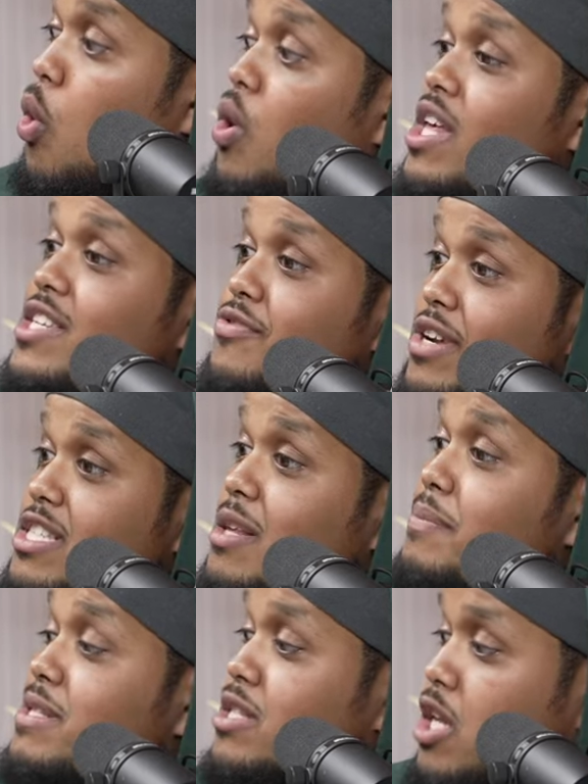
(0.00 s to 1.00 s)
all his friends to
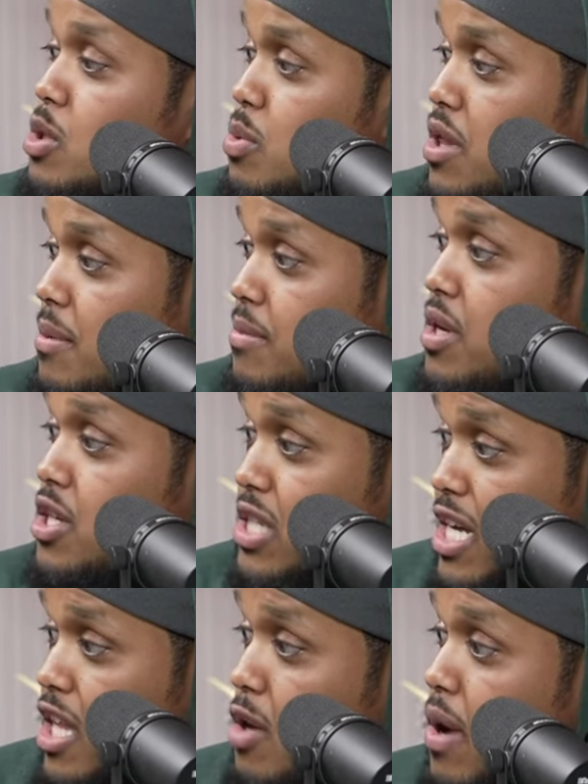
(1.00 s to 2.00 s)
business class with him.
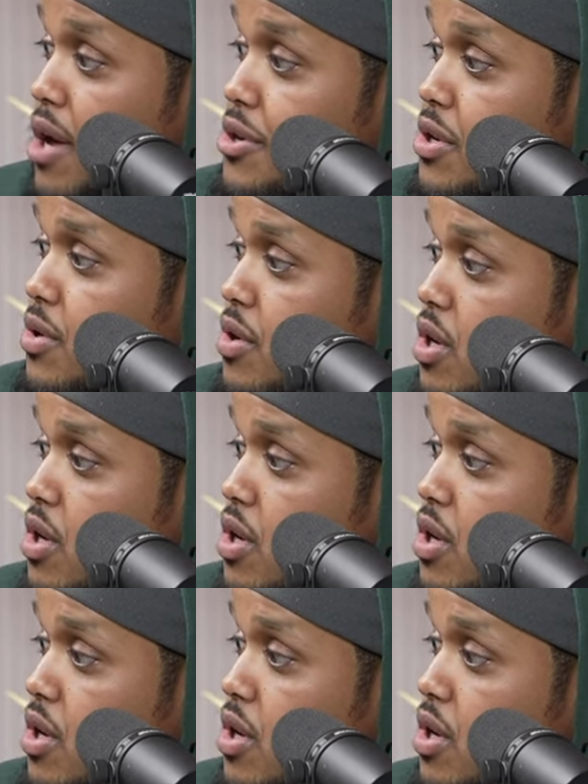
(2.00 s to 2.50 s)
So I tell you what I'll do?